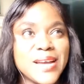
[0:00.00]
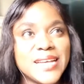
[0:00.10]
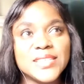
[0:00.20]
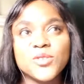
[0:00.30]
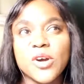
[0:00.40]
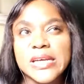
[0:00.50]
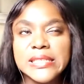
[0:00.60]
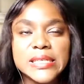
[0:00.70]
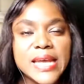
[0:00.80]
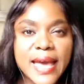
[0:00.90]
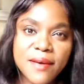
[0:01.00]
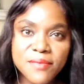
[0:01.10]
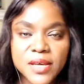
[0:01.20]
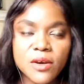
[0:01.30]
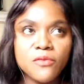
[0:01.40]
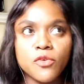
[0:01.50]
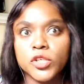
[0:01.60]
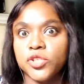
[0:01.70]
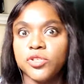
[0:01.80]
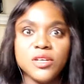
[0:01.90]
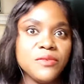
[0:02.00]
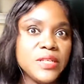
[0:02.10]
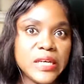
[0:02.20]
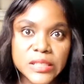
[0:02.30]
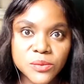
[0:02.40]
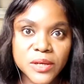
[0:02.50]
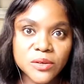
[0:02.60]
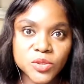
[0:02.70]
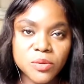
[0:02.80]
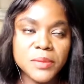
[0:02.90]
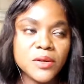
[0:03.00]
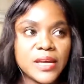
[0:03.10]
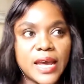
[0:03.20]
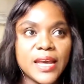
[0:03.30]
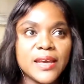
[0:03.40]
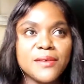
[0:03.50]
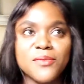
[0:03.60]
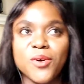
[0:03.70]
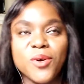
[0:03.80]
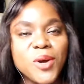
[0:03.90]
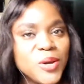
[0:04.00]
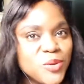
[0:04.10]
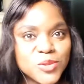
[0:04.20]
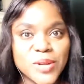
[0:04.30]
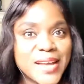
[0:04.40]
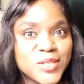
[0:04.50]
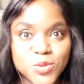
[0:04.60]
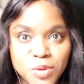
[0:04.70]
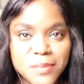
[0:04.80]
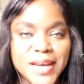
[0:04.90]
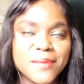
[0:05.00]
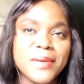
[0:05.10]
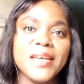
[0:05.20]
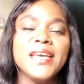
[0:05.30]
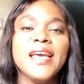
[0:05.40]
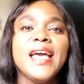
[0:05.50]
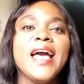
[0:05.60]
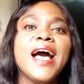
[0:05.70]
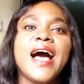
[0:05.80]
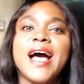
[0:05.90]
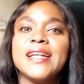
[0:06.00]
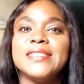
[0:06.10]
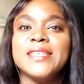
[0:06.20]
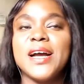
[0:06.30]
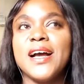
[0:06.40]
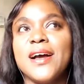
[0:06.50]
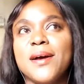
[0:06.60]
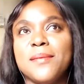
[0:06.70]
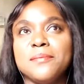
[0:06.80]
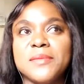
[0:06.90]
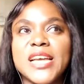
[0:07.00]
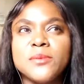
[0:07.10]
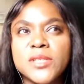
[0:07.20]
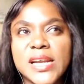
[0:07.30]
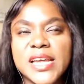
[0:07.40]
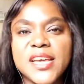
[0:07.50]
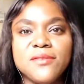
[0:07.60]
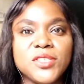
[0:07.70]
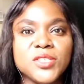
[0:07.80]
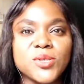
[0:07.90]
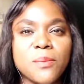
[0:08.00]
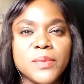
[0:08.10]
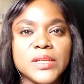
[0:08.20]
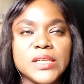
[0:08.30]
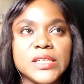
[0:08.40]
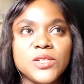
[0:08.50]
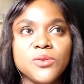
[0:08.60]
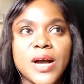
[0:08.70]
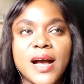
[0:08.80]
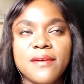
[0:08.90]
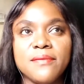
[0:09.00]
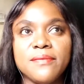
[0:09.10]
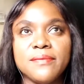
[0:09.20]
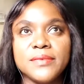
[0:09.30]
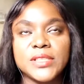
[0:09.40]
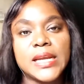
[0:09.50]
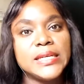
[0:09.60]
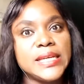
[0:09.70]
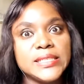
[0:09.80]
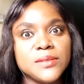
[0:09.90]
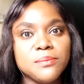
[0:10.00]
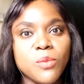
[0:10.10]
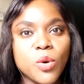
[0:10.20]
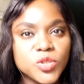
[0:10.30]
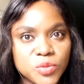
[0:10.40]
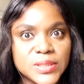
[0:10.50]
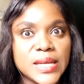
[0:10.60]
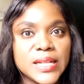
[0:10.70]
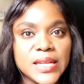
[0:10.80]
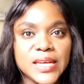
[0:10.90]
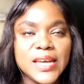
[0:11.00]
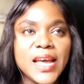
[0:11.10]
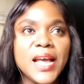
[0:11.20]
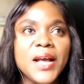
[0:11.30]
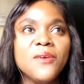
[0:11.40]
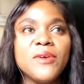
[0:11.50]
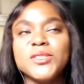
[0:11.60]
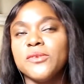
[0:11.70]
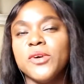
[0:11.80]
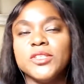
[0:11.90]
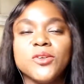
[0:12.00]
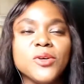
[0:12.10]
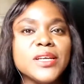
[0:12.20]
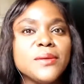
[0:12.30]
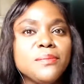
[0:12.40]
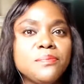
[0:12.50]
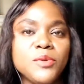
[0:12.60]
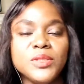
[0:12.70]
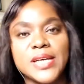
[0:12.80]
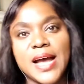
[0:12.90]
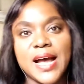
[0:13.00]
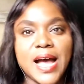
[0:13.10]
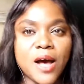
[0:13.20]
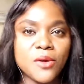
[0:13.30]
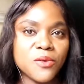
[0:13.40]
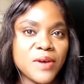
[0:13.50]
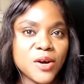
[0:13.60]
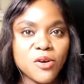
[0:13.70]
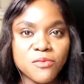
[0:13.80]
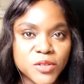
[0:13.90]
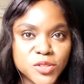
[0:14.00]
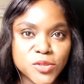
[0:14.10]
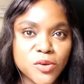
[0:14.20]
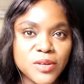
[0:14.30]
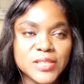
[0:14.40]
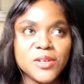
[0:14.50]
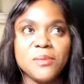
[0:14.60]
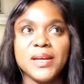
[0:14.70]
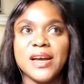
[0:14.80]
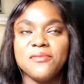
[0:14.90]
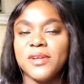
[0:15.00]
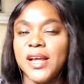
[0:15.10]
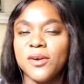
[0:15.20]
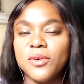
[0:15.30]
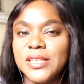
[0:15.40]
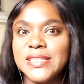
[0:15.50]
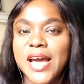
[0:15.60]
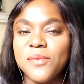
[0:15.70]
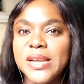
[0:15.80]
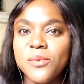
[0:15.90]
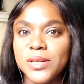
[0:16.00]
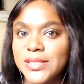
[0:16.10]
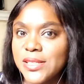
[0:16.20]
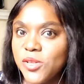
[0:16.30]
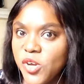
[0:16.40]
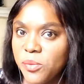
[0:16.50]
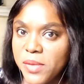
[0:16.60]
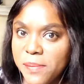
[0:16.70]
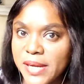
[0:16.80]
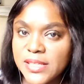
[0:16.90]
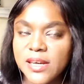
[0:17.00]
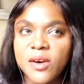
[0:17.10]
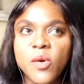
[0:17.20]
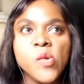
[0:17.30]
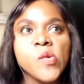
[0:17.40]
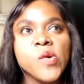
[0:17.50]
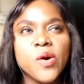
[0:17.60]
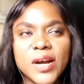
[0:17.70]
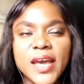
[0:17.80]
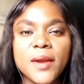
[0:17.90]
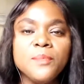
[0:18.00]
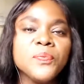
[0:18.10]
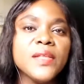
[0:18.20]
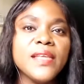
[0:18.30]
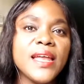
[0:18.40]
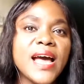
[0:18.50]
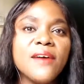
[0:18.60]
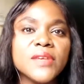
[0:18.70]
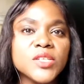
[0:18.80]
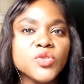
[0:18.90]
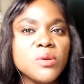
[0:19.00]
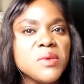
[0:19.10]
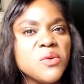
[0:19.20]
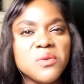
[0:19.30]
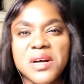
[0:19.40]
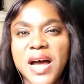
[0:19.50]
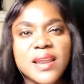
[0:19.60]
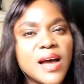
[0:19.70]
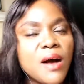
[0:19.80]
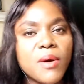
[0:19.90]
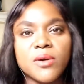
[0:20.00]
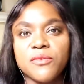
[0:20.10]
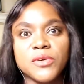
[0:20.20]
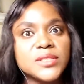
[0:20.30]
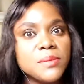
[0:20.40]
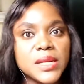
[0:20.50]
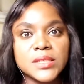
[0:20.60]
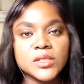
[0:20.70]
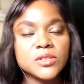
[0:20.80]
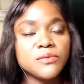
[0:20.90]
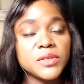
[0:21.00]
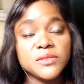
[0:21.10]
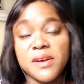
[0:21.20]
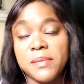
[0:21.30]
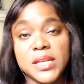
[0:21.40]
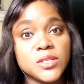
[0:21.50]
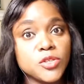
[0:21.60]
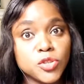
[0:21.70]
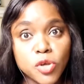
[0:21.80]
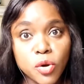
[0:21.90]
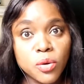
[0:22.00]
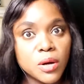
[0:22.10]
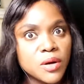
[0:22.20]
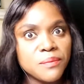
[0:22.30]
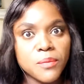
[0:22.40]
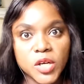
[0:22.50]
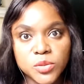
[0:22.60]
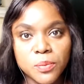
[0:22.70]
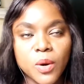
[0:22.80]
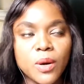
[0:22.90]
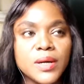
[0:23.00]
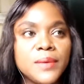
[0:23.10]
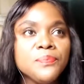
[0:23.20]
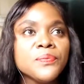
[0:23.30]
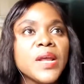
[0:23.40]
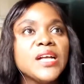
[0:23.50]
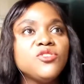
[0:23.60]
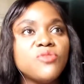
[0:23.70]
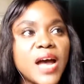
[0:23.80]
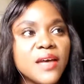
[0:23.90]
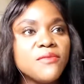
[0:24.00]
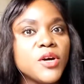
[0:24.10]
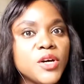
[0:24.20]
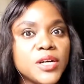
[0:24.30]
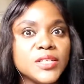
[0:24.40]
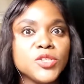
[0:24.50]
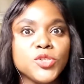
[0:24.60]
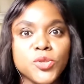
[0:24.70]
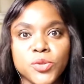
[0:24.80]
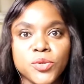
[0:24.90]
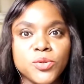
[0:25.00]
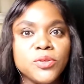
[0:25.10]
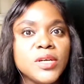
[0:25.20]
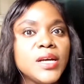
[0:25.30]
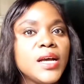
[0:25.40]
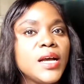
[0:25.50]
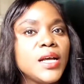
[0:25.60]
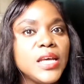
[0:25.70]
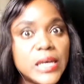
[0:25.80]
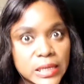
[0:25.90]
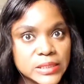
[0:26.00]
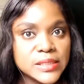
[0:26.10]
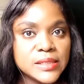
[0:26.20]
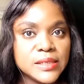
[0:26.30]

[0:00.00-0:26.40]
guys are not eating heavy of course you shouldn't even eat when you're swimming okay for those who like to swim like me and um, especially if she's somebody you have started dating most recently first of all you're going to put her out of her comfort zone. It's gonna make her feel like, oh, this guy really wants to know me better. Okay, then after the swimming, an hour or 40 minutes or 45 minutes or so, or much more, drive her to eat